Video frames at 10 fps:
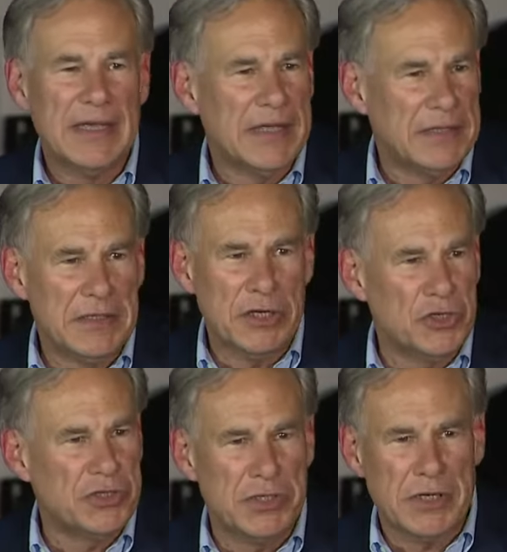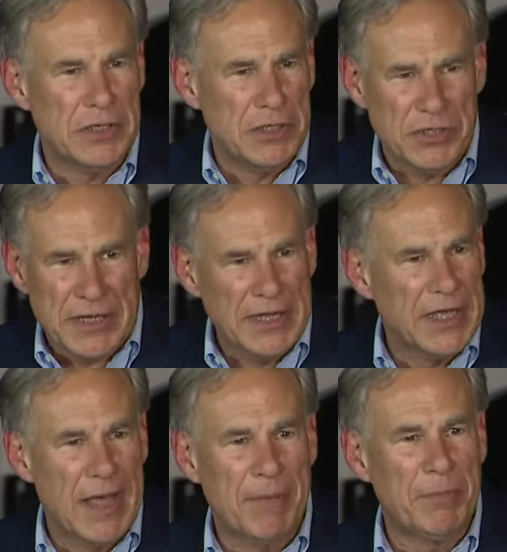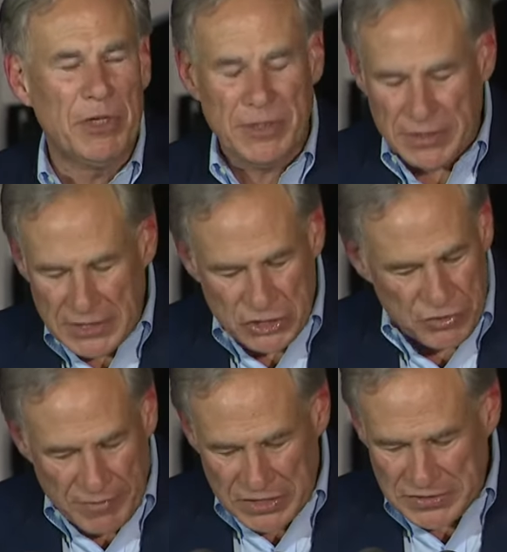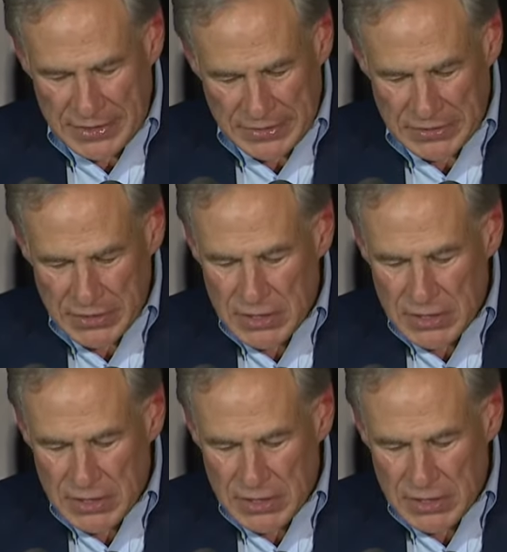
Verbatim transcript: and there's, they're incomparable in the history of our state.